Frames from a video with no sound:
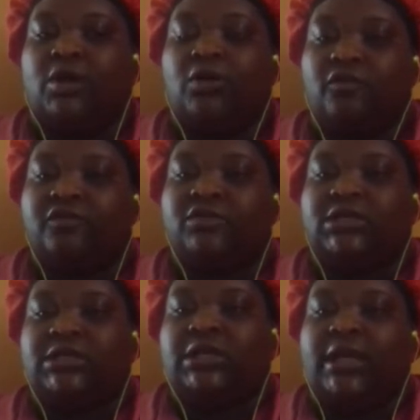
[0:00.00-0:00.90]

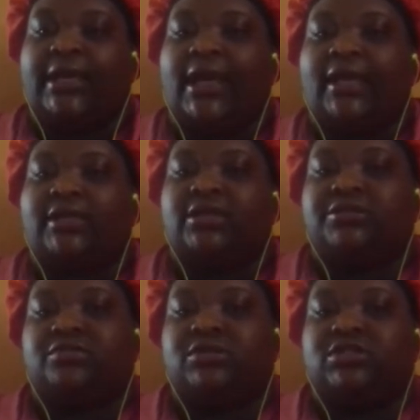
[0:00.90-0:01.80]
hopefully, I can
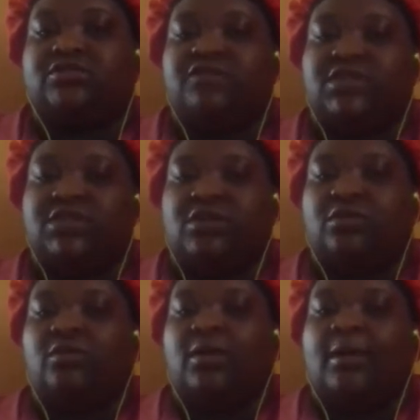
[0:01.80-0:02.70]
get through this
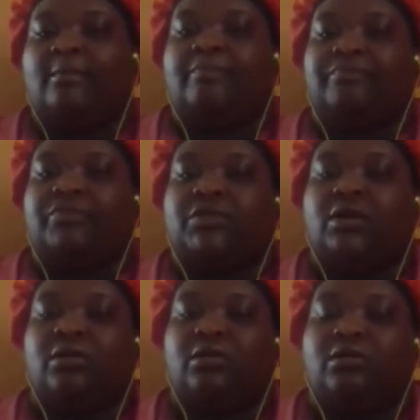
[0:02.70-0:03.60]
video.
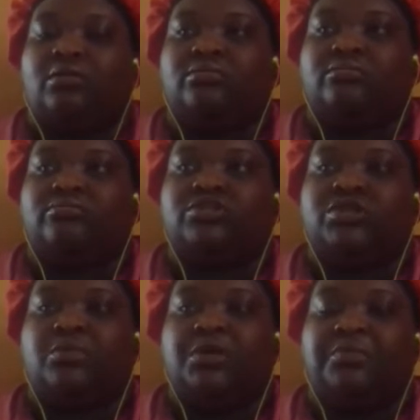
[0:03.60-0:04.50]
So,
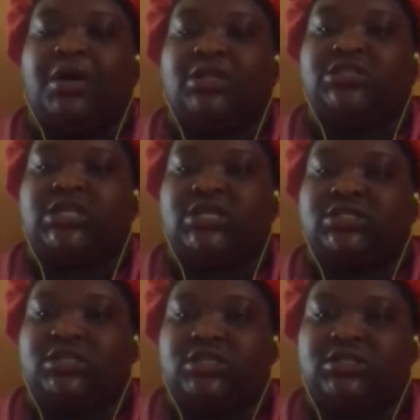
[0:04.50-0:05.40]
I'm
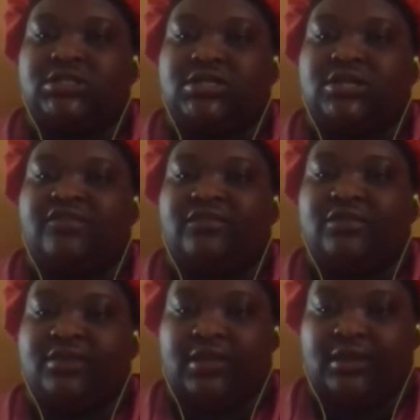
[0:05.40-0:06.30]
apologizing ahead of time
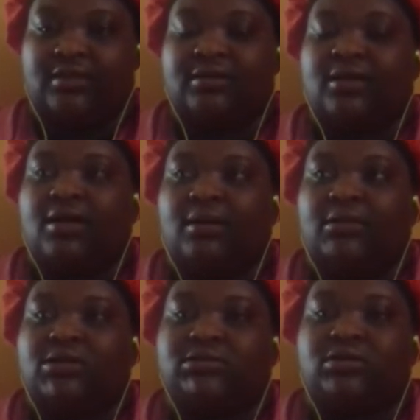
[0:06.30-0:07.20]
for that.
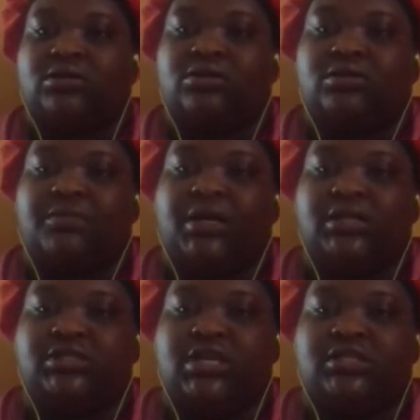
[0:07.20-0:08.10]
I'm also going to
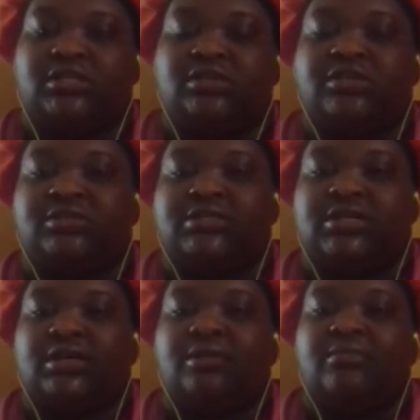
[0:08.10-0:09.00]
apologize ahead of
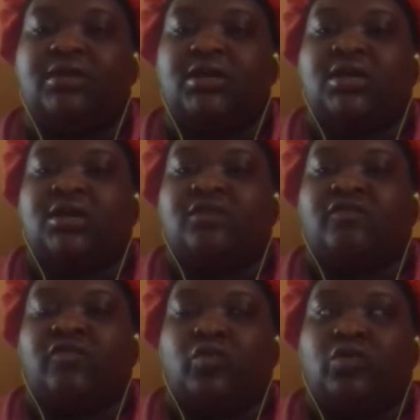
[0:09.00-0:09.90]
time
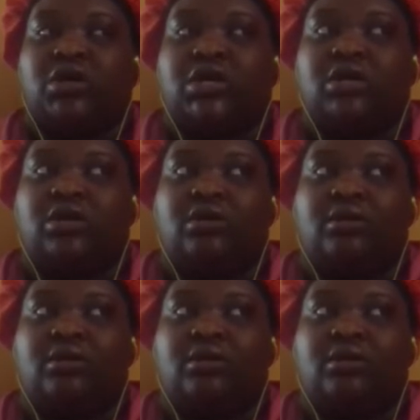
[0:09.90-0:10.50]
for